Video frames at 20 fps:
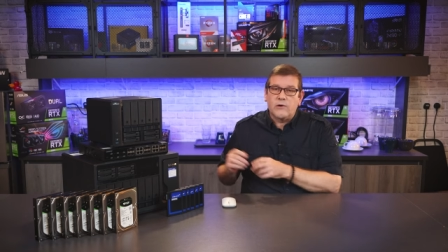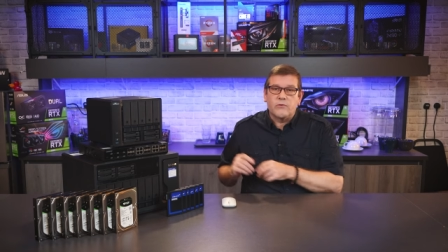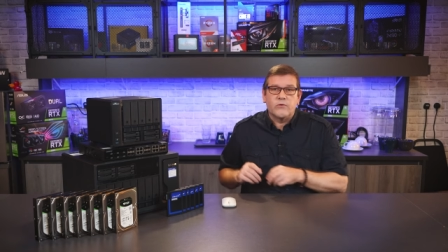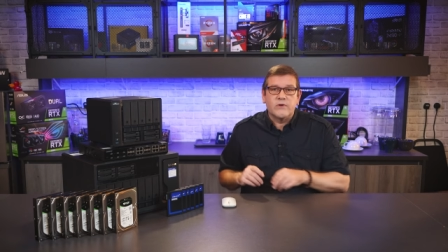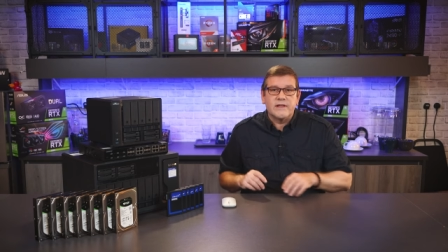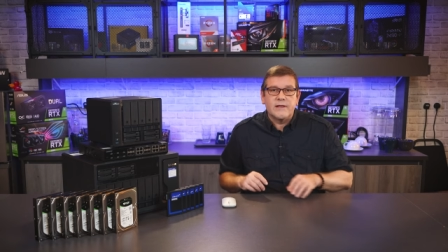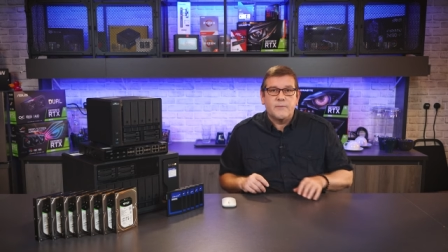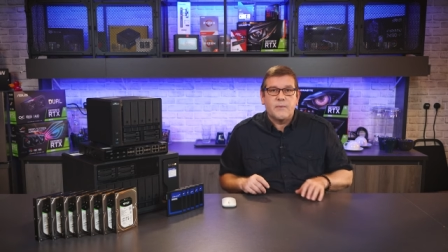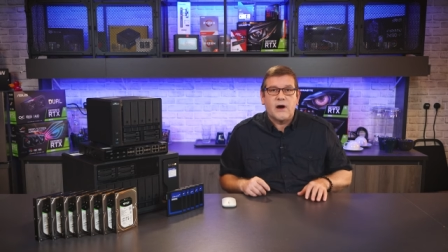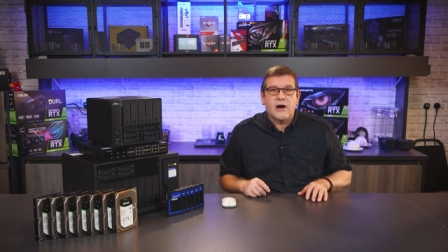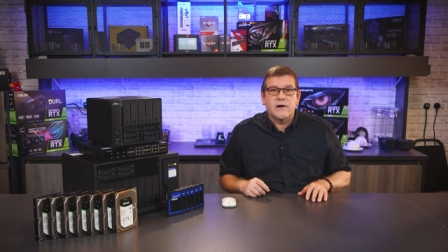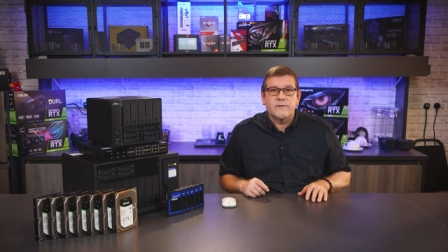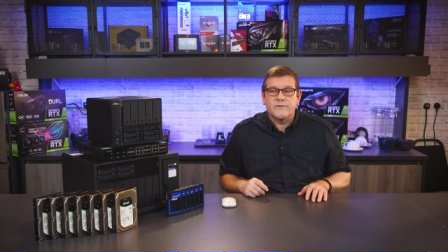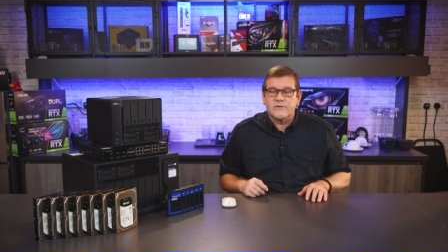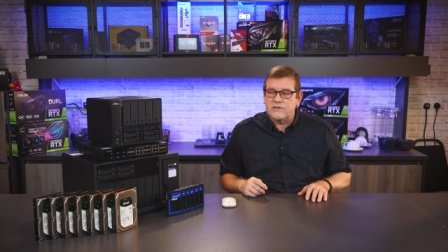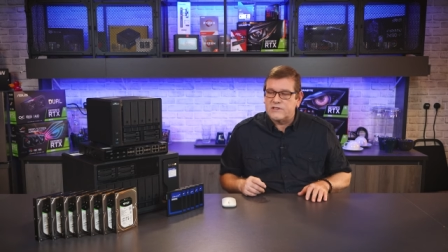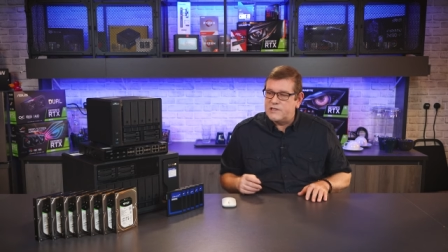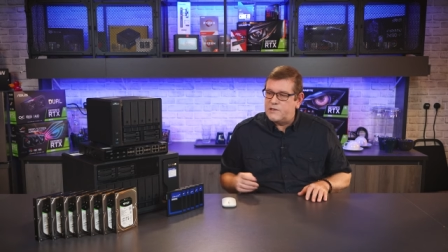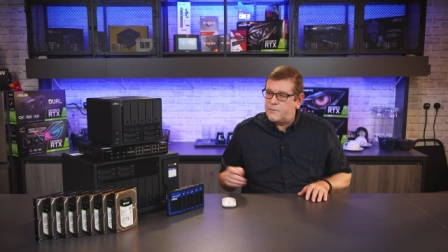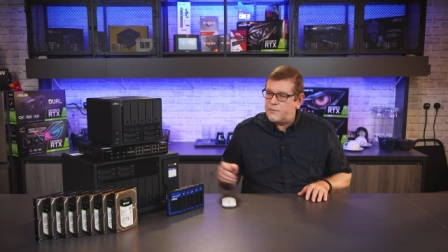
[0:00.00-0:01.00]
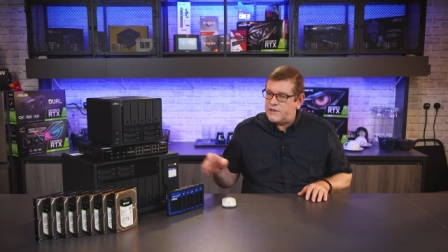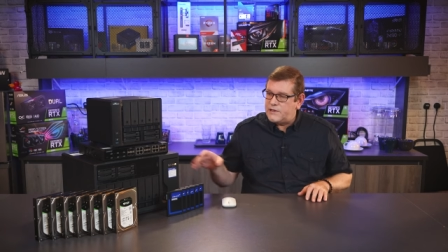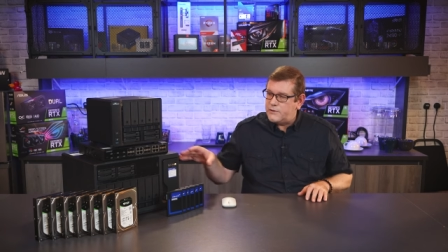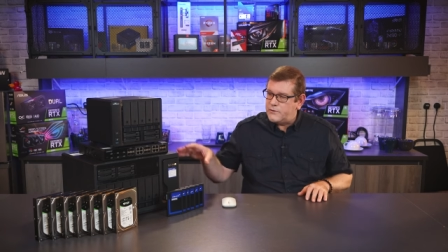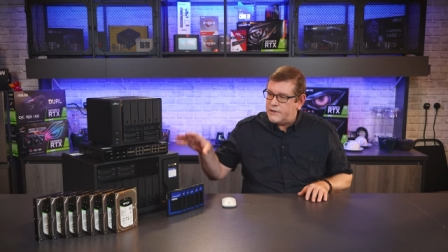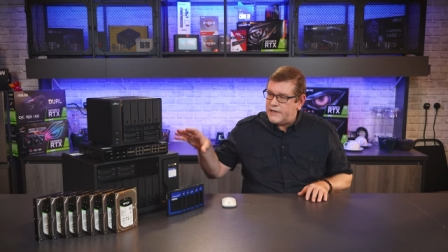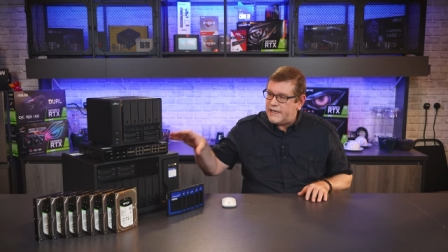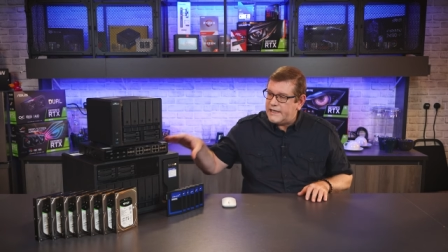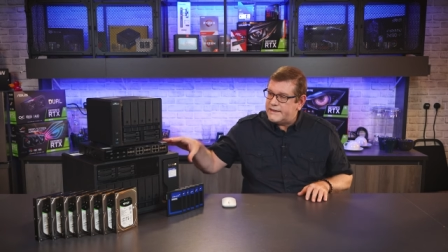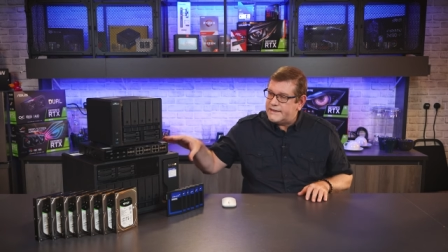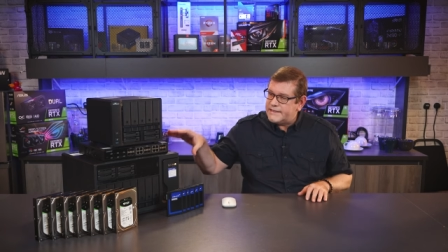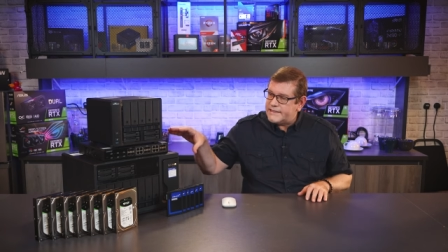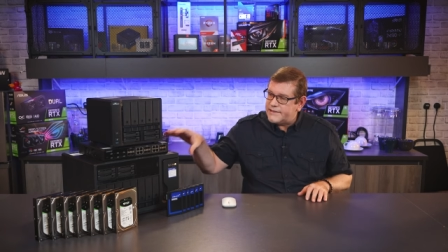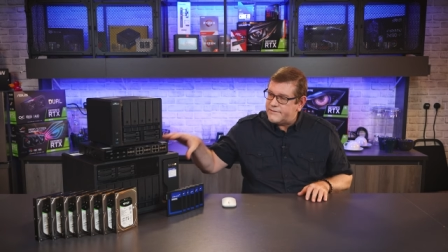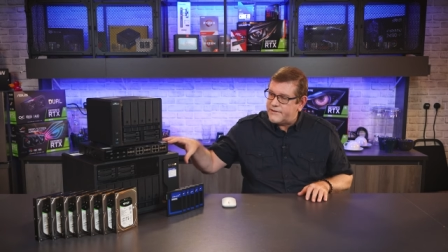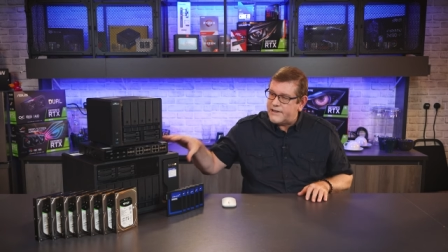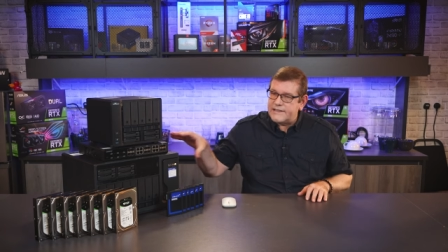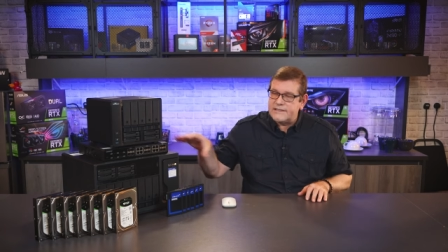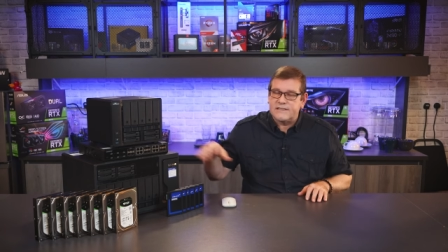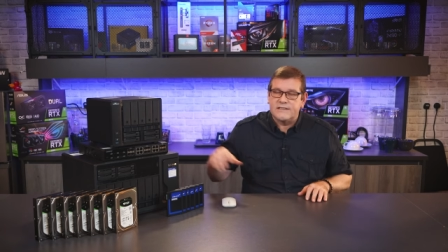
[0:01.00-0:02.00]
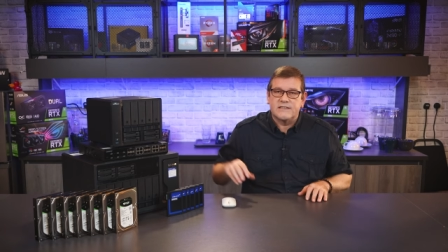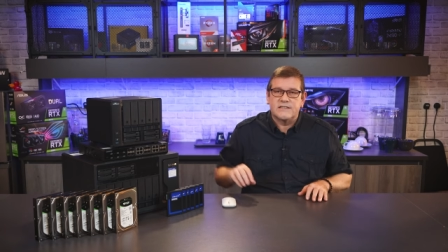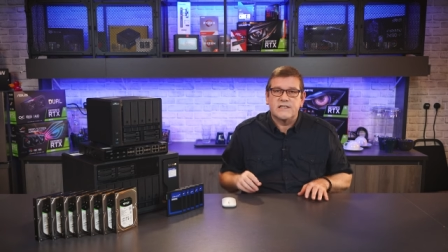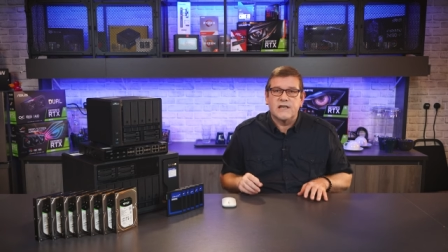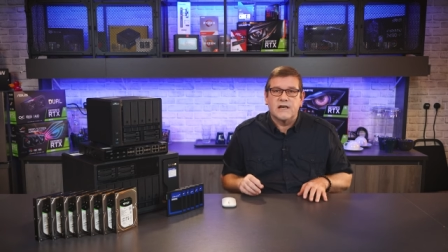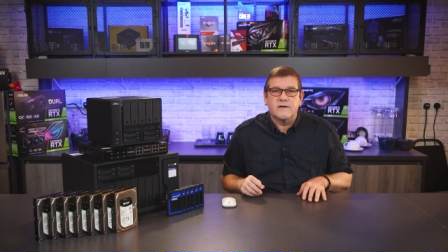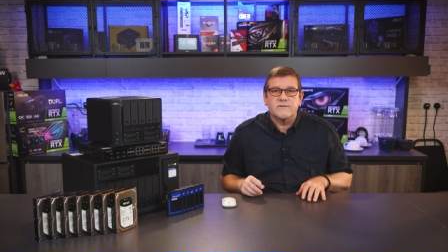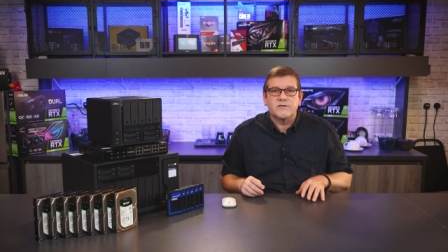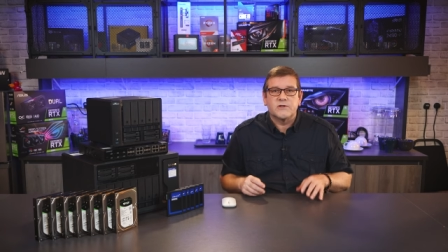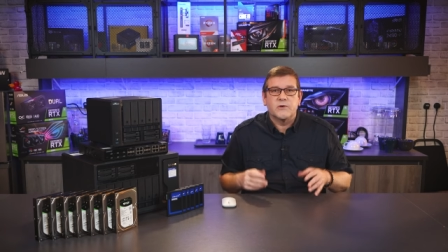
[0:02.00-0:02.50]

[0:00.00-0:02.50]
a really powerful CPU in the device itself